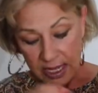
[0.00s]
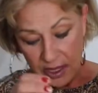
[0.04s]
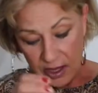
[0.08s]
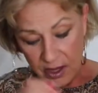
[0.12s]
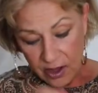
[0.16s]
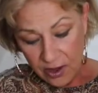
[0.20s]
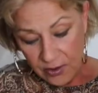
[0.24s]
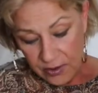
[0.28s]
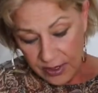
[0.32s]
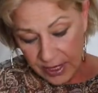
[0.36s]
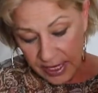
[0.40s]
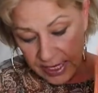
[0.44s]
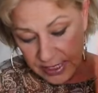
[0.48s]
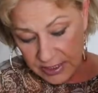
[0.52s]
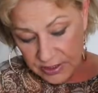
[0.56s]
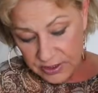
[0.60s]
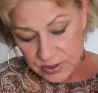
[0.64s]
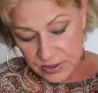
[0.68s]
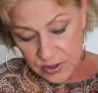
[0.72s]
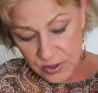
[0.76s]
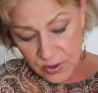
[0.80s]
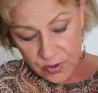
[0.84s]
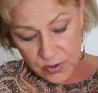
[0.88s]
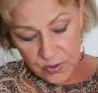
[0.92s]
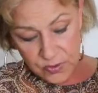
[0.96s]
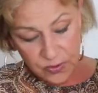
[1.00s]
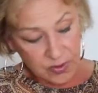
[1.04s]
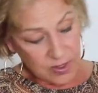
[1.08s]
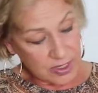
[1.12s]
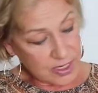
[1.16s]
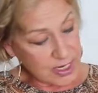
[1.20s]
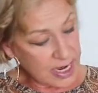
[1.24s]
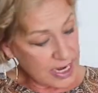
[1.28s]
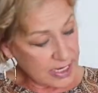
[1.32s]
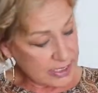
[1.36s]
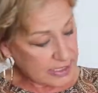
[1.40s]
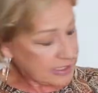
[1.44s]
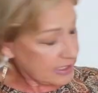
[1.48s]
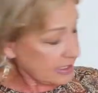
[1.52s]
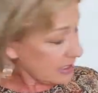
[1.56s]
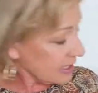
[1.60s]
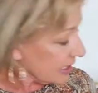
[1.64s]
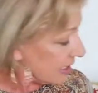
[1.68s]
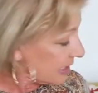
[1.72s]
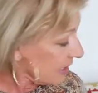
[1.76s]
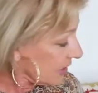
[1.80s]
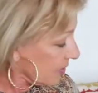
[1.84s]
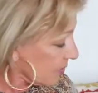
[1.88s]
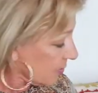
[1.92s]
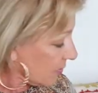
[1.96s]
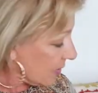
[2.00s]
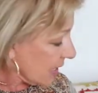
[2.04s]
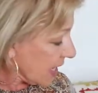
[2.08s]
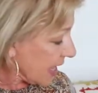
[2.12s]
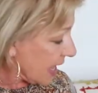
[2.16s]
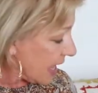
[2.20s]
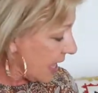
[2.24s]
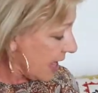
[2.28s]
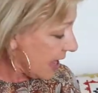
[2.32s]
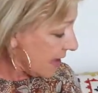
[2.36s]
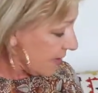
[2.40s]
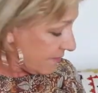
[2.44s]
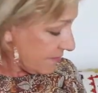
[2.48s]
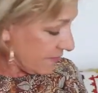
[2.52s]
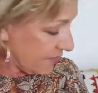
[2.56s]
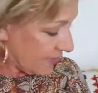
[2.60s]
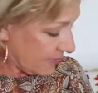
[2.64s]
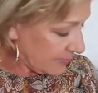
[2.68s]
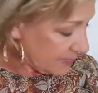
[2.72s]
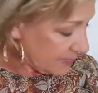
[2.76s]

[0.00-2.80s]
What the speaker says: Okay, so the next thing that we have